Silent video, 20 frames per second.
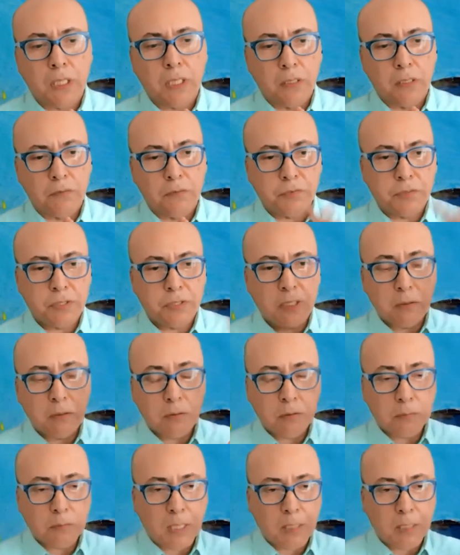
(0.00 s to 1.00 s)
of
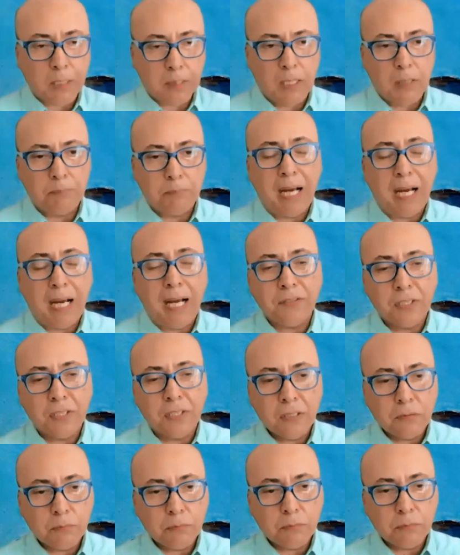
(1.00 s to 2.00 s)
the uh,
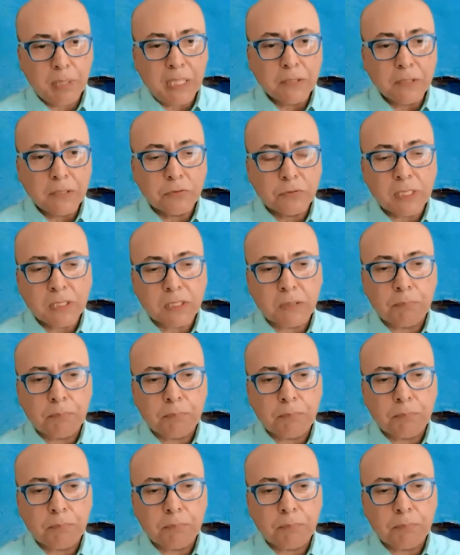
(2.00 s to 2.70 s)
pattern matrix.